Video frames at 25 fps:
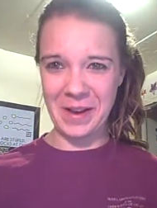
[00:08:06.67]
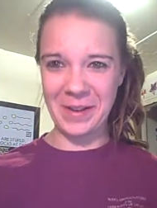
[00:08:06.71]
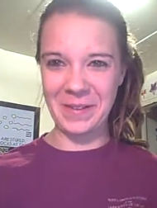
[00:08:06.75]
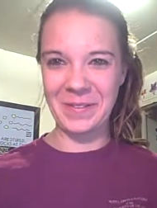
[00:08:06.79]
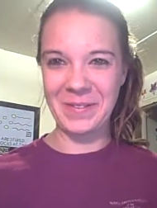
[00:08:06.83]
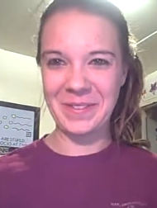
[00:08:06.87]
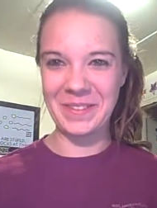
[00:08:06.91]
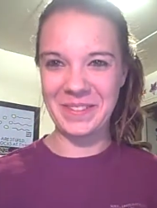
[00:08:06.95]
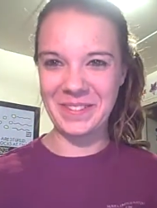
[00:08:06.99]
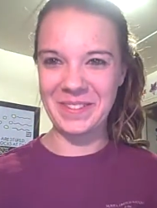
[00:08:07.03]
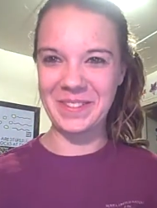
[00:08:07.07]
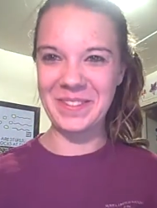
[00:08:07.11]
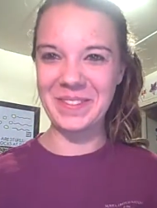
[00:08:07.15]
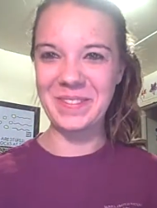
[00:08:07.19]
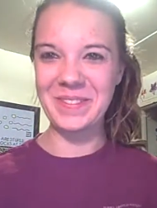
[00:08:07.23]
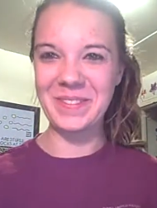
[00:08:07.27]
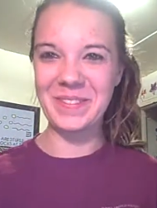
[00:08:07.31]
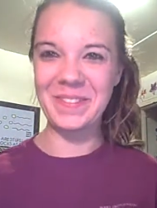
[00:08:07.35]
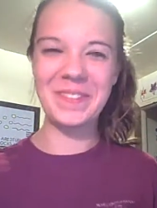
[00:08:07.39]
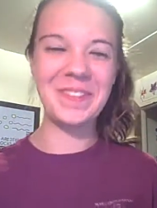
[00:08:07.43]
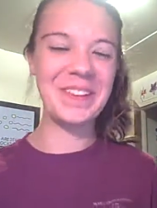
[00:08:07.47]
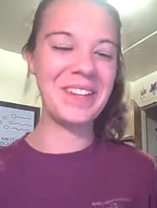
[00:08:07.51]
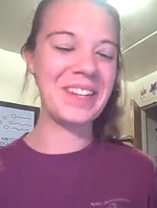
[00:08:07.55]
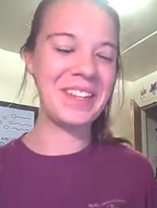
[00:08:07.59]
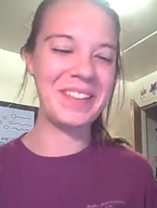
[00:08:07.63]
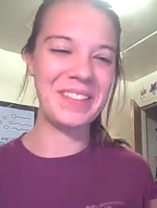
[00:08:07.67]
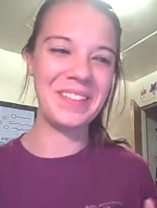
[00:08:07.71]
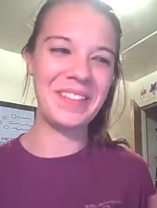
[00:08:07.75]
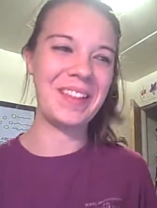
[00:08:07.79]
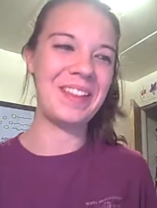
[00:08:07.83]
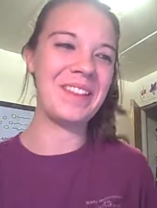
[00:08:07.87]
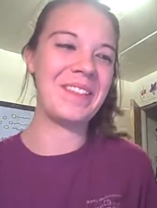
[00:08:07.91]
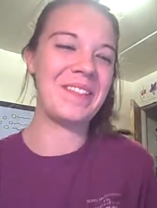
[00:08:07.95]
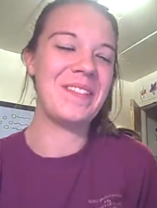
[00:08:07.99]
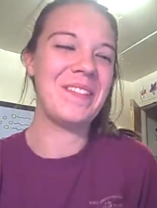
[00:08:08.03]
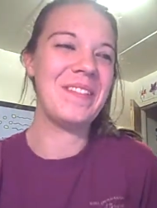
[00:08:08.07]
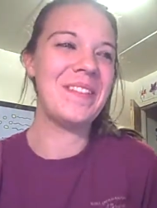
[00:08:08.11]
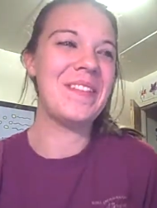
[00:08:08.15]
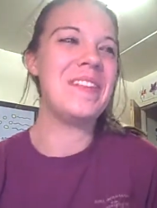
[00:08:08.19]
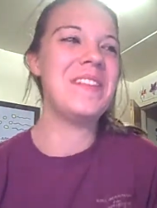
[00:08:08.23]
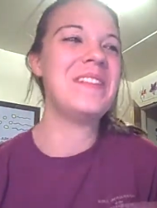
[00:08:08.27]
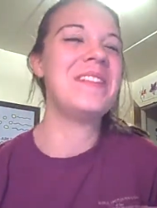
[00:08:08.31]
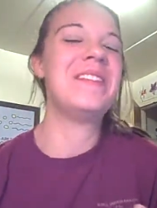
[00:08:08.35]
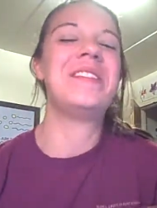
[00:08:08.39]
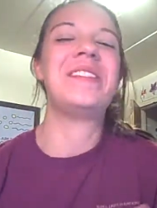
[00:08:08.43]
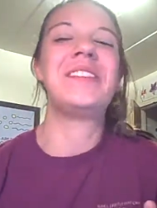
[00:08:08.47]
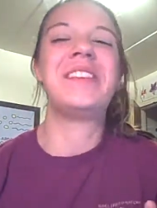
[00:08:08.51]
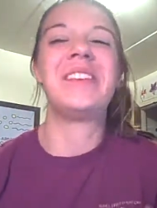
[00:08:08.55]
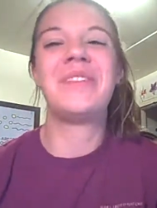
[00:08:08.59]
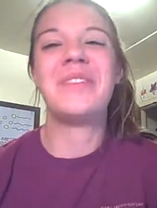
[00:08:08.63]
pounds. What, like,
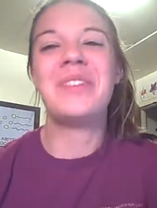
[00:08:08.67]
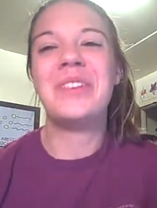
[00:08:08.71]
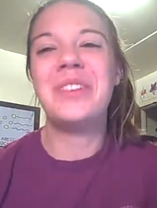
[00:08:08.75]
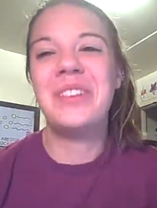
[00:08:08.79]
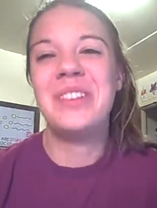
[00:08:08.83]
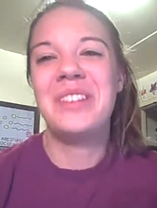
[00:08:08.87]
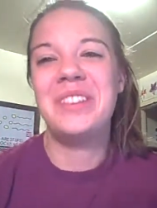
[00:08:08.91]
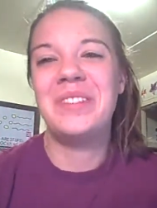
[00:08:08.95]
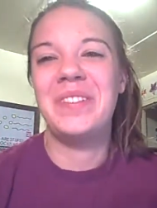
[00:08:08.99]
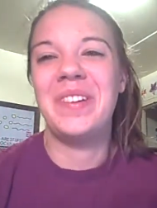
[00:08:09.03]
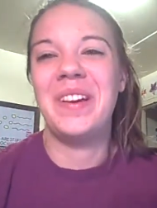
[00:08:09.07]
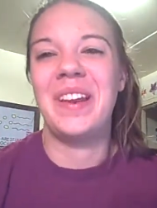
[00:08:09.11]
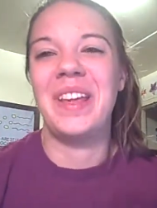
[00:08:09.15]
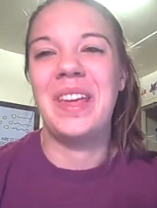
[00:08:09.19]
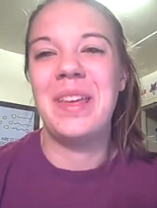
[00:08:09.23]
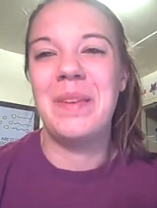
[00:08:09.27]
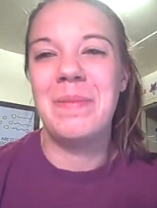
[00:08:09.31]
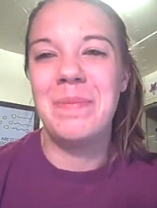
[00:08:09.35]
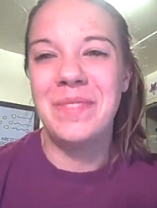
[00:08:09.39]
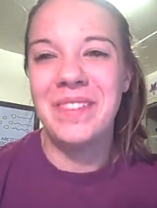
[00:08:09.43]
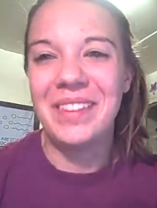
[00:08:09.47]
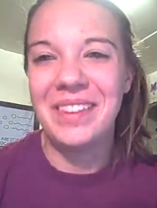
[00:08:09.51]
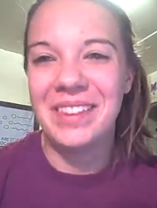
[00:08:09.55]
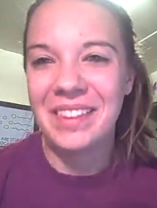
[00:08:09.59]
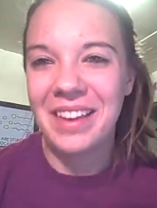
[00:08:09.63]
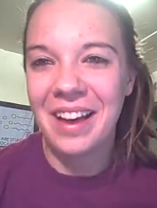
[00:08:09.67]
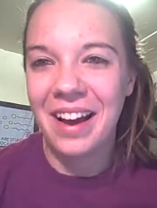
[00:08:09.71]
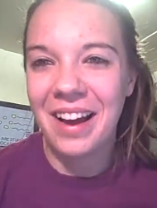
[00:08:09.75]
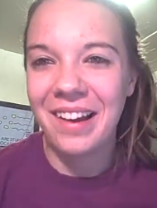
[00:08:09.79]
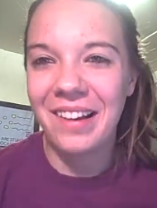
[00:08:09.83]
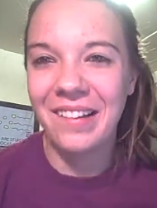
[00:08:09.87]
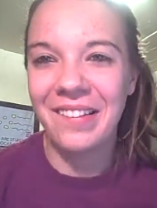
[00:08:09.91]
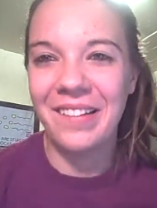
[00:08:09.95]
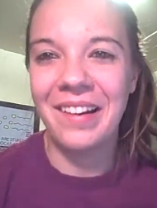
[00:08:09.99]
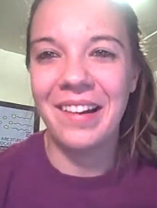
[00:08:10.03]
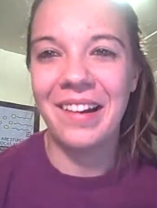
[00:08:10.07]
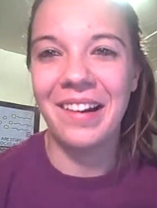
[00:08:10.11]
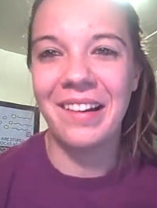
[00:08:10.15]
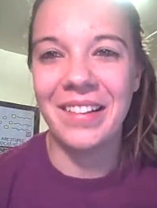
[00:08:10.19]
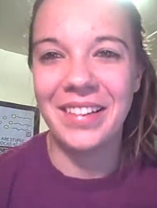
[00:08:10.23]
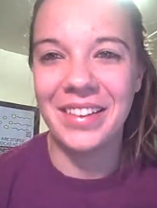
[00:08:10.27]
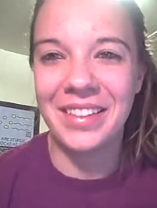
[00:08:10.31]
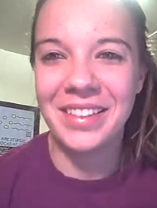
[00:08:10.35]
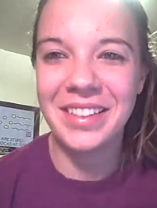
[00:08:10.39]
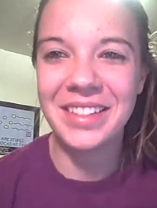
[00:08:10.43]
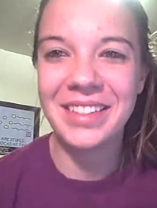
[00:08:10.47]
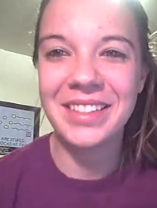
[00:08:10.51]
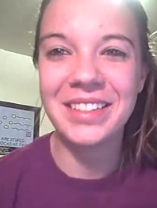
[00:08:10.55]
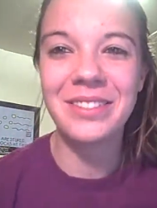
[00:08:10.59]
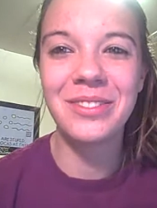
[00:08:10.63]
of course you want to keep this guy
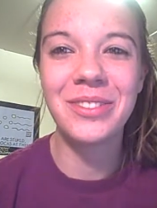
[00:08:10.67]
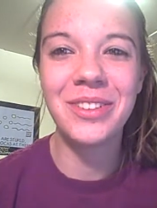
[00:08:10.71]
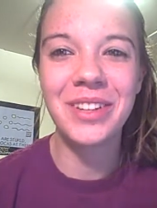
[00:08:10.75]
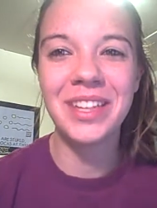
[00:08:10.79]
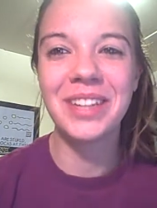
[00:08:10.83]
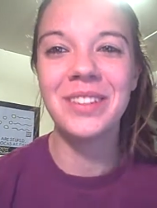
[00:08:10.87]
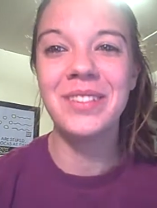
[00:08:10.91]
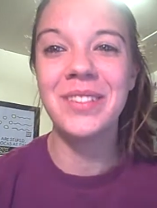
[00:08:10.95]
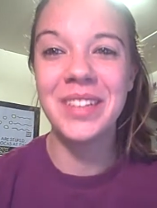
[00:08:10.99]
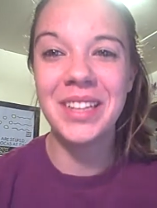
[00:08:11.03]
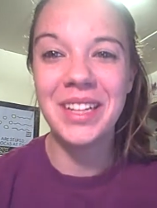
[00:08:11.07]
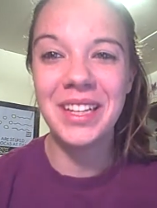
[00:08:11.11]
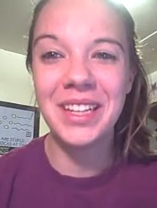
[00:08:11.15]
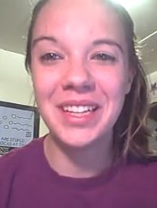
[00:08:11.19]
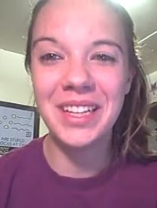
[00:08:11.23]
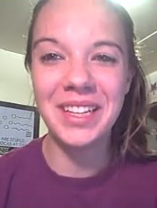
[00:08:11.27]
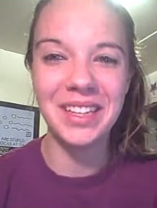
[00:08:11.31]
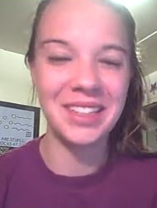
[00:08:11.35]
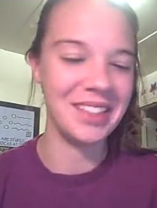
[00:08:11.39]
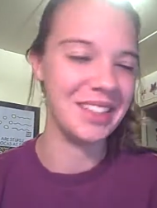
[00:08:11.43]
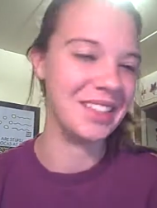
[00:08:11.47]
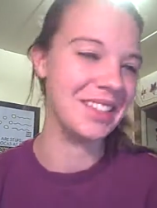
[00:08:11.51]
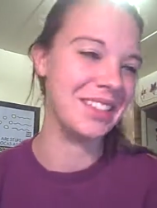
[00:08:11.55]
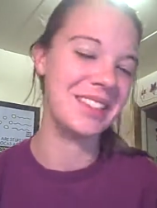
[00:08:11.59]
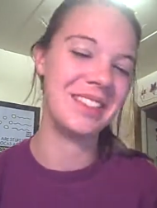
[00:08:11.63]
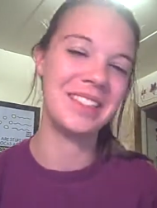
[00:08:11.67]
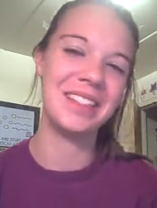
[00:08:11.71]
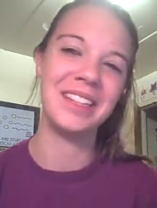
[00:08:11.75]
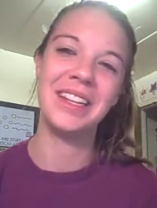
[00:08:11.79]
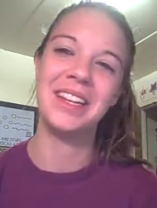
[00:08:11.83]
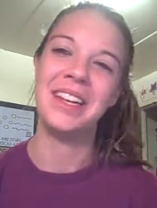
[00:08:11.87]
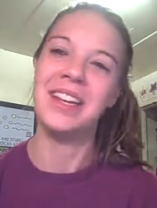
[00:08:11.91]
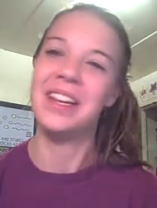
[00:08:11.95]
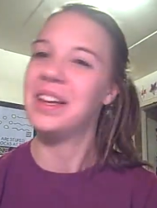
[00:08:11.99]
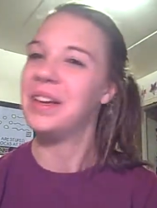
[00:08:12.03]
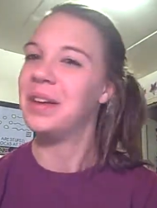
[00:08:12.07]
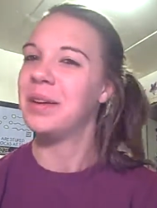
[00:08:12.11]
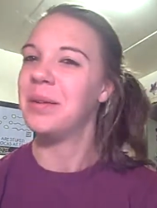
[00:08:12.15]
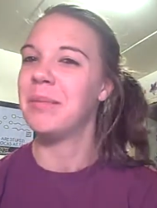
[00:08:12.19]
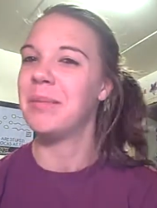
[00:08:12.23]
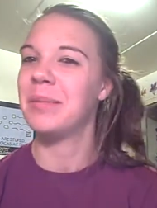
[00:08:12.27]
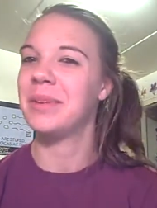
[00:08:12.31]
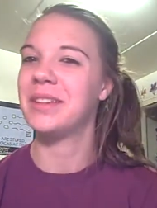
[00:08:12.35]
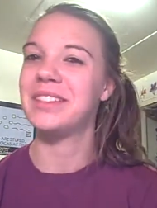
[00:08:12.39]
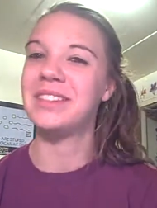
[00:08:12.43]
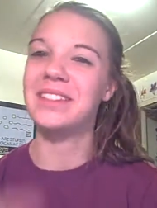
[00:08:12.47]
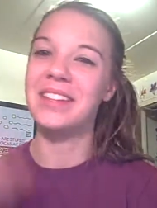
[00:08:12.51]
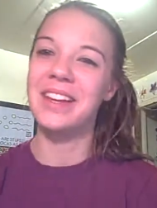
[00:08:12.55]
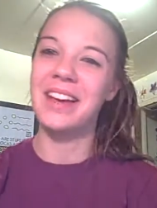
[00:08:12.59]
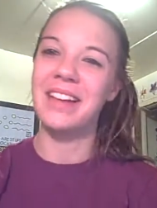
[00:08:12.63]
around. He's fucking ridiculous
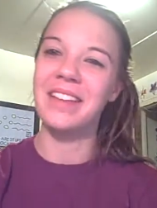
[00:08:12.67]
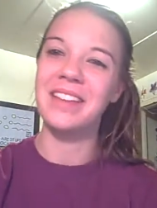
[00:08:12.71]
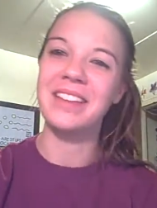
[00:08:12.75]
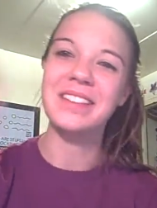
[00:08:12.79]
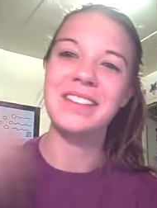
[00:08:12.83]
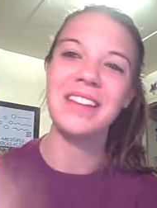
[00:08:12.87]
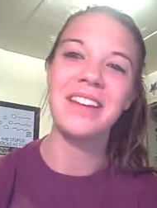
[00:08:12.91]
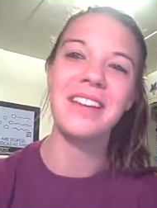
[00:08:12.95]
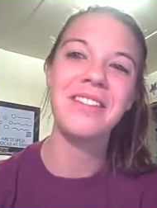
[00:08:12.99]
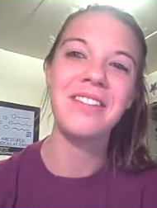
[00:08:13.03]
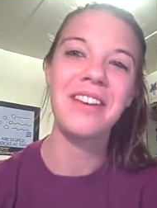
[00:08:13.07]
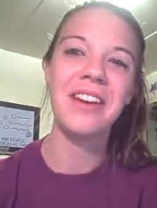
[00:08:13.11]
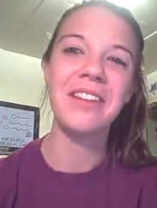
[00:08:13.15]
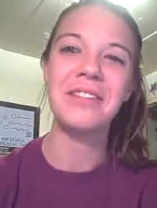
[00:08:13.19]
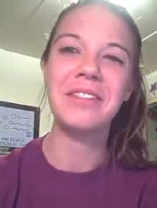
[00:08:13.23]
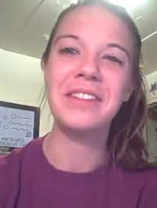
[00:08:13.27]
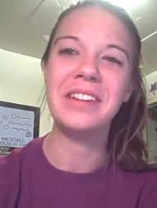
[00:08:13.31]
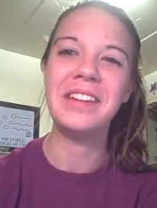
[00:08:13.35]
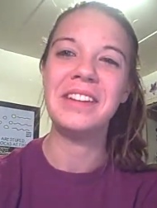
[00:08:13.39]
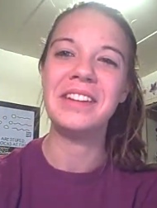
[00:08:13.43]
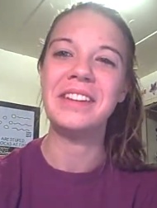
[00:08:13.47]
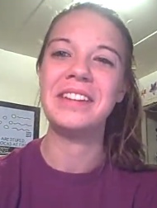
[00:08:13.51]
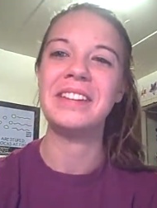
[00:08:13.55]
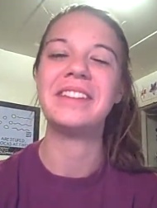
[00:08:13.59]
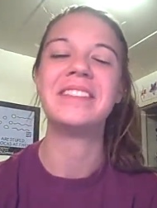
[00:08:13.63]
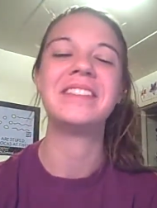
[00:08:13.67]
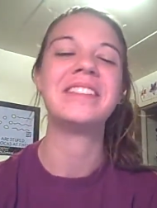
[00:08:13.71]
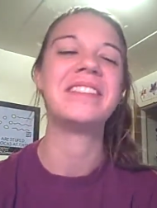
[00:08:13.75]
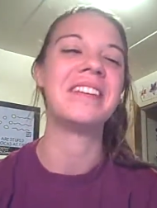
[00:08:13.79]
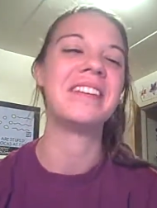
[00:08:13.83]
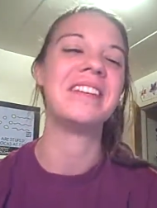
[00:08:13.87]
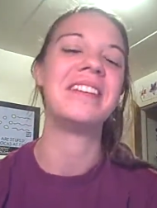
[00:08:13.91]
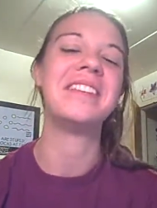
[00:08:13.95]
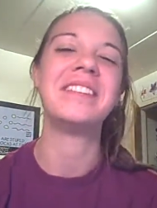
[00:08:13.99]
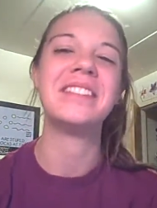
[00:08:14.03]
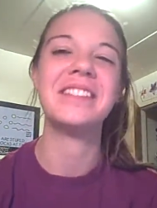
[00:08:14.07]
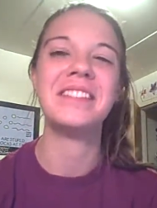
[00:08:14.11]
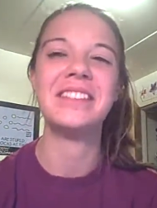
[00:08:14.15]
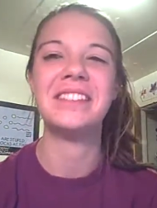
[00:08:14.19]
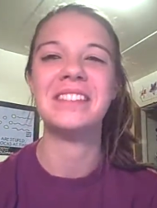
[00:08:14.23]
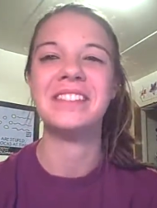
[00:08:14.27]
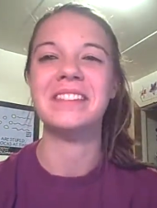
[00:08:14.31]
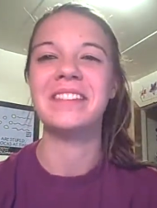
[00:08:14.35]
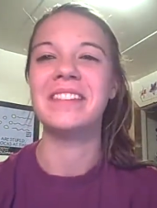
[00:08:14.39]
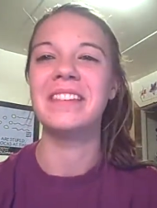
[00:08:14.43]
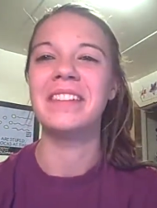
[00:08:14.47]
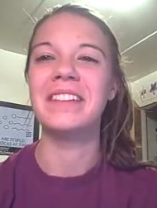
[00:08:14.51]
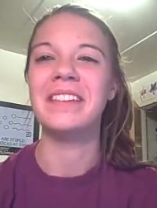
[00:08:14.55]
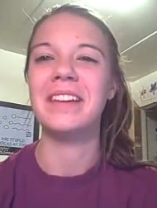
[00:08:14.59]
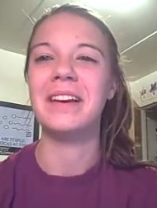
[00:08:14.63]
so yeah, that's all I've got for you. Sorry it's so
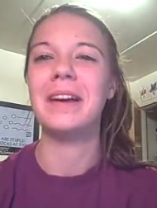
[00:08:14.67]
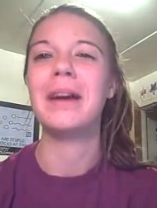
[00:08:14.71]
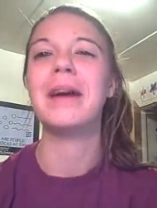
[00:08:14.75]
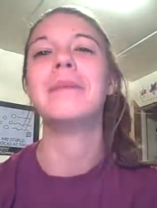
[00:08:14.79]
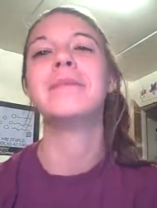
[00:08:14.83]
short.